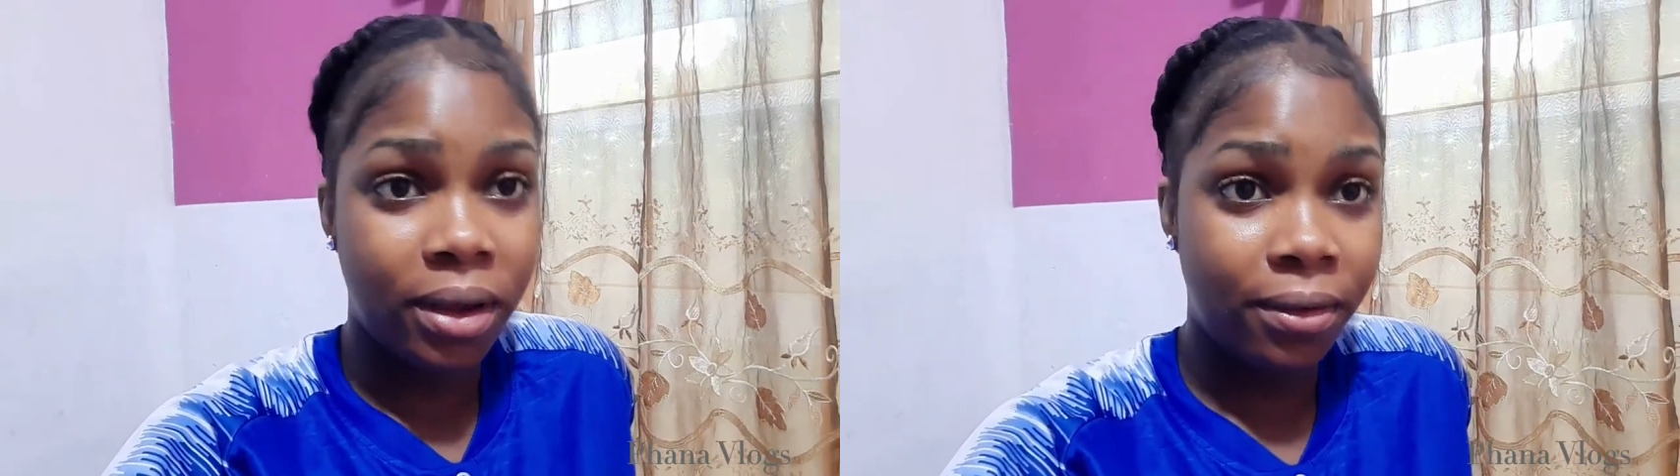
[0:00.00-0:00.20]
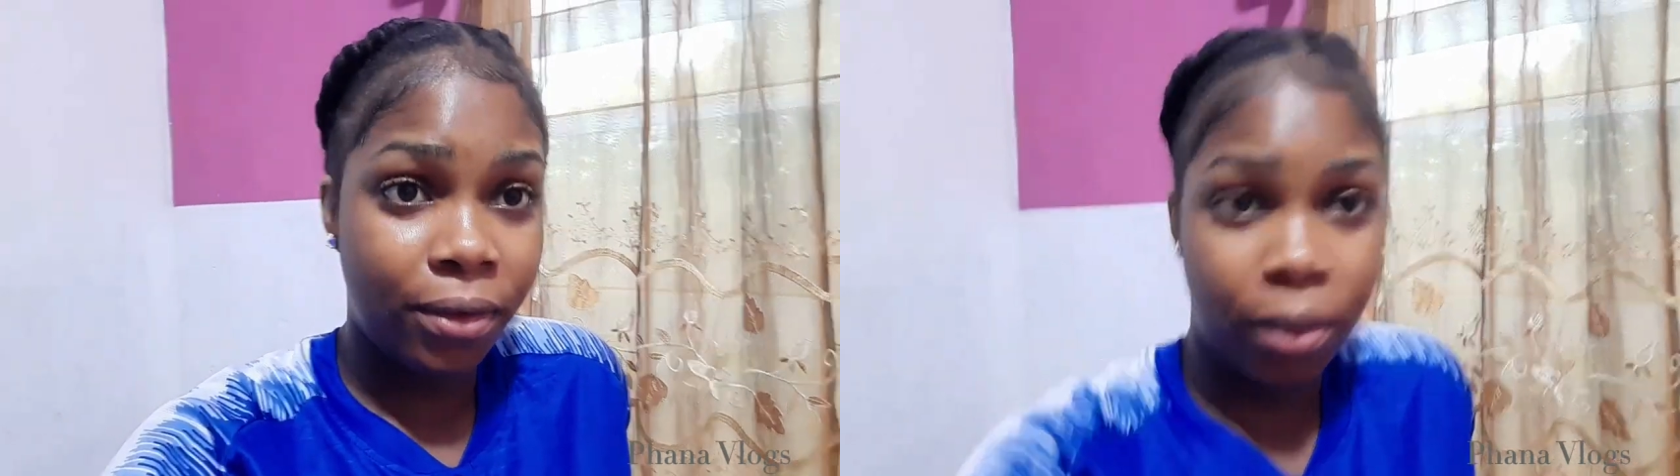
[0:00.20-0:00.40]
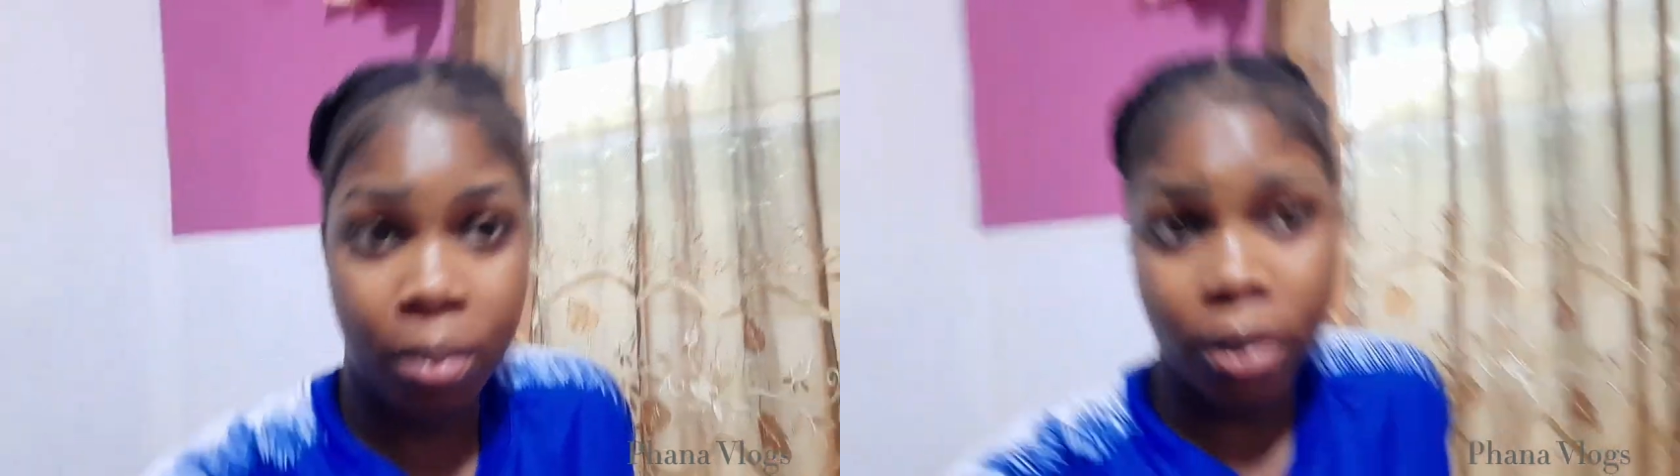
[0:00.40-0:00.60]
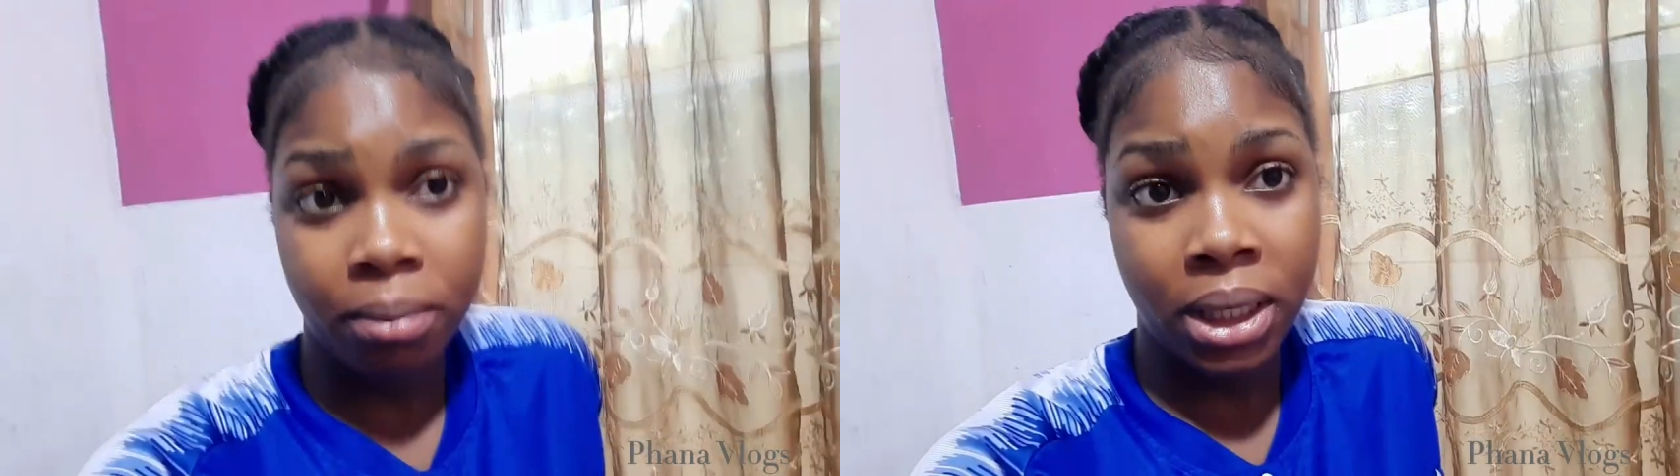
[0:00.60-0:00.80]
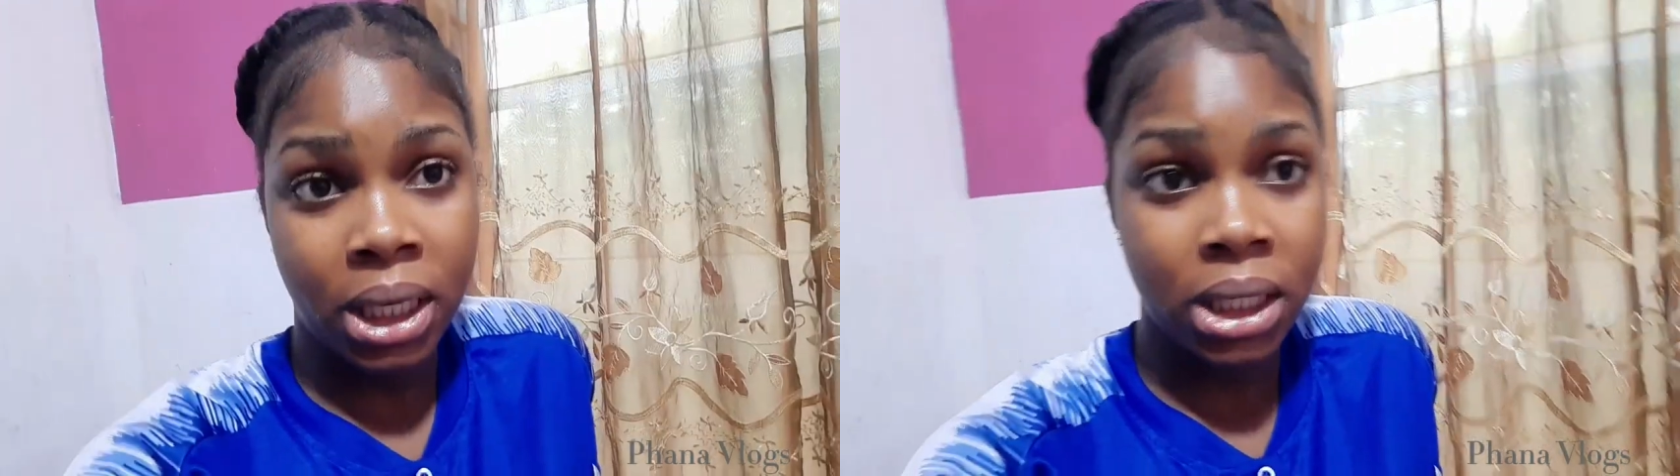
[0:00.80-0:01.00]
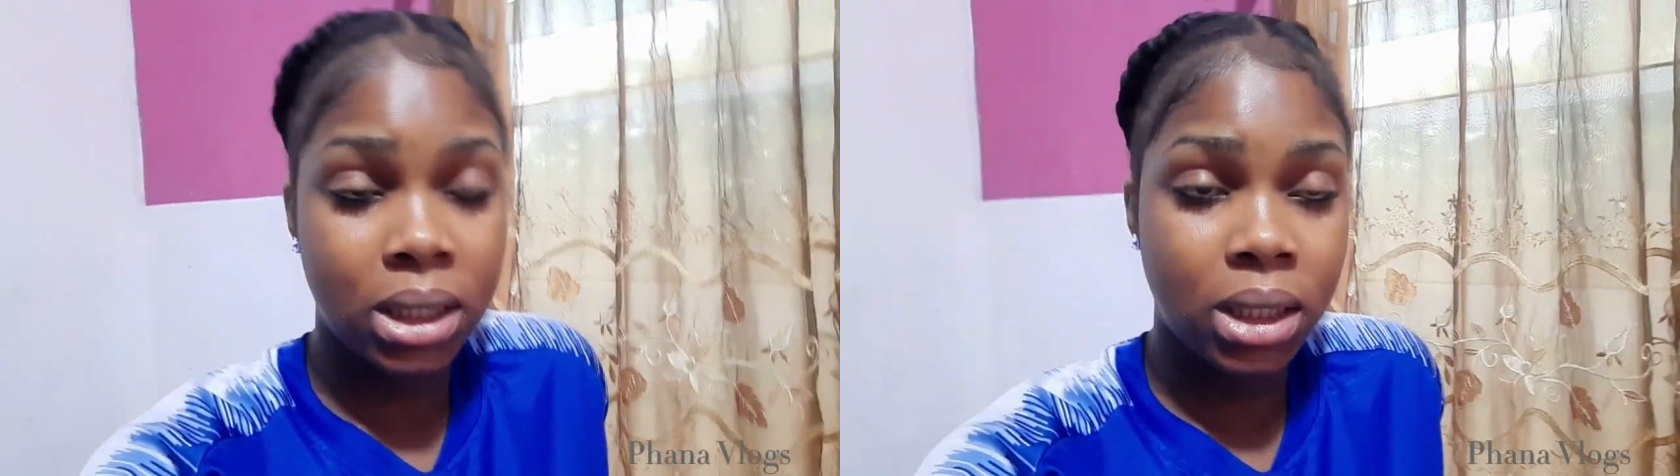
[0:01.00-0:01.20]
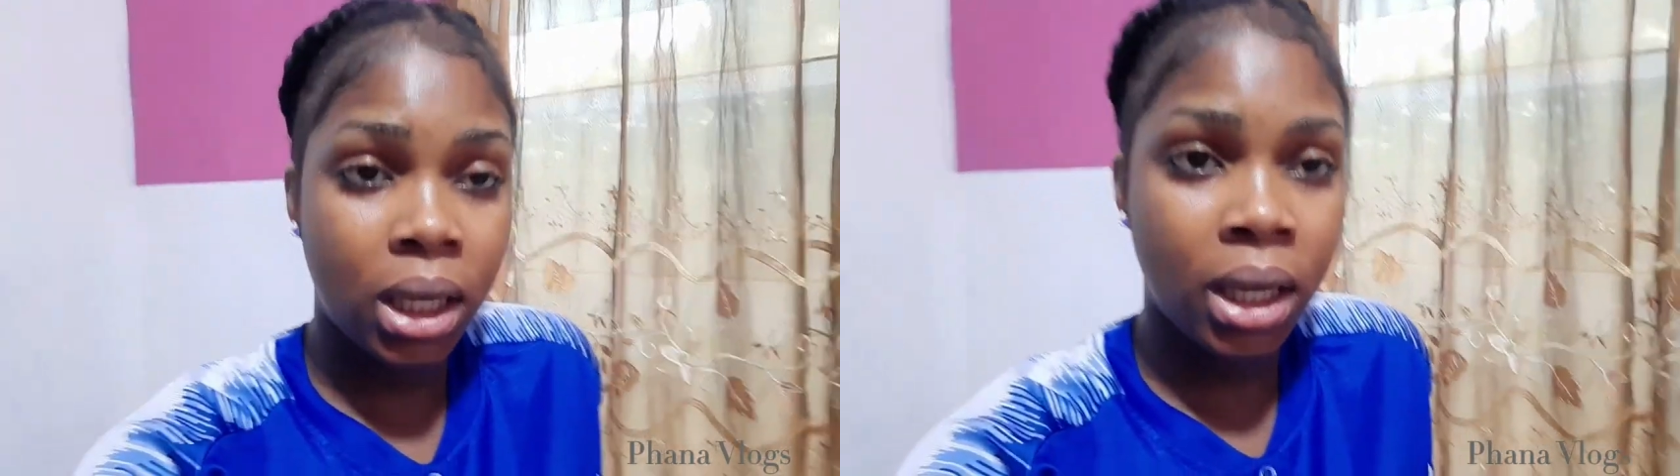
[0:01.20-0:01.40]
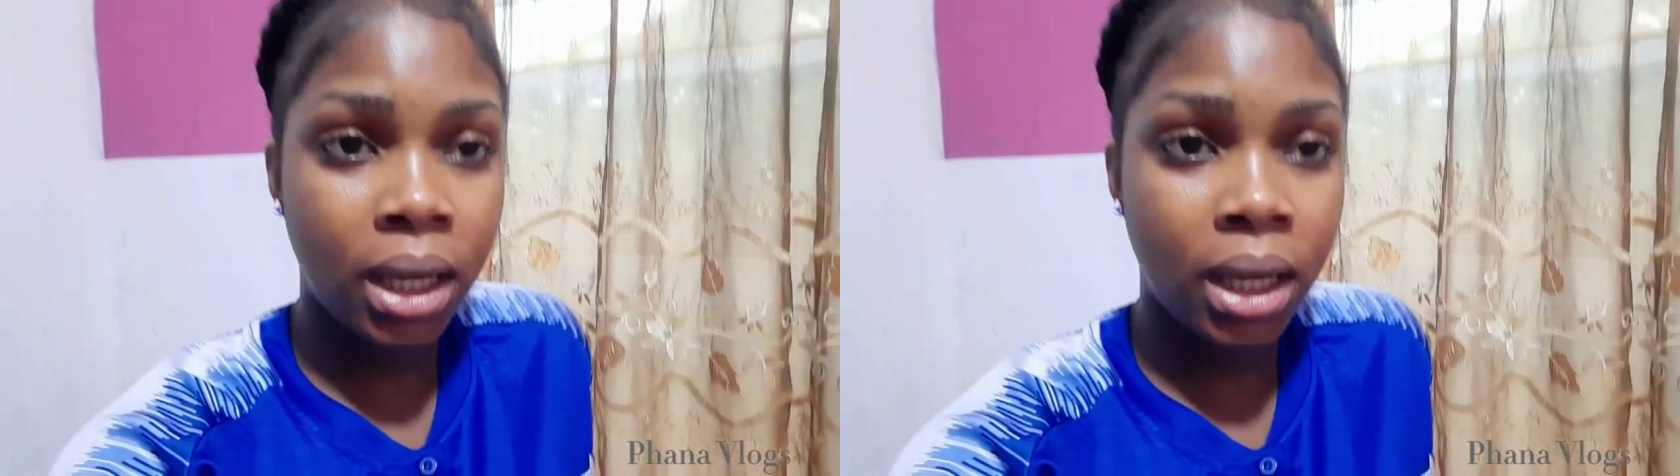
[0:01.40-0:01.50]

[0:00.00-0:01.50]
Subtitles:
a few more minutes.